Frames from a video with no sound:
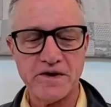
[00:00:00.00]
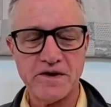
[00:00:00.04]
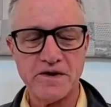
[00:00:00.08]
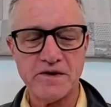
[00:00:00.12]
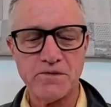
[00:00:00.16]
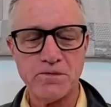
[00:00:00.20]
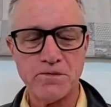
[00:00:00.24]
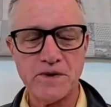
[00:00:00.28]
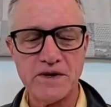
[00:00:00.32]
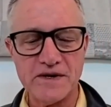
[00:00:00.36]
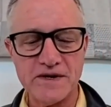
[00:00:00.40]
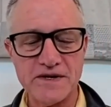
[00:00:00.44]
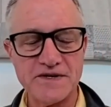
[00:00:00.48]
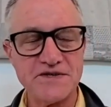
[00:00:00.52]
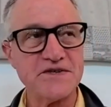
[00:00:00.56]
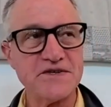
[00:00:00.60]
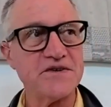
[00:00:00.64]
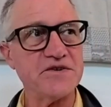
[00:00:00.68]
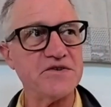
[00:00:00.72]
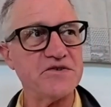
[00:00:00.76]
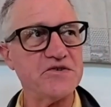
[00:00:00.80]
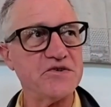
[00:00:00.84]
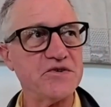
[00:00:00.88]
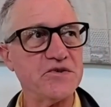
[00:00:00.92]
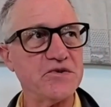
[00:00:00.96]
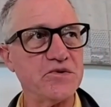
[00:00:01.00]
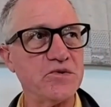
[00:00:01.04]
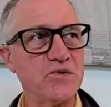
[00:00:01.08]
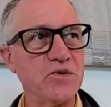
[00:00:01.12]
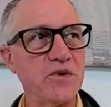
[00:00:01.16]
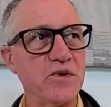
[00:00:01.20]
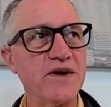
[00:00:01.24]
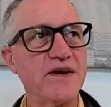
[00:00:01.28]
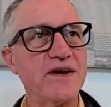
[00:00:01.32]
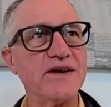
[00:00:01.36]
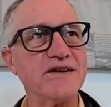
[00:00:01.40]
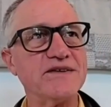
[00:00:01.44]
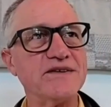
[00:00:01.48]
we listen to
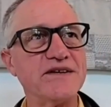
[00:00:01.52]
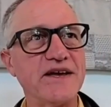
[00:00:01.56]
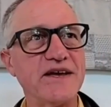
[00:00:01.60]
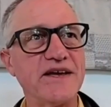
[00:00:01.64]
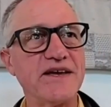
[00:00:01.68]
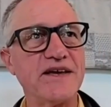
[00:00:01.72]
and take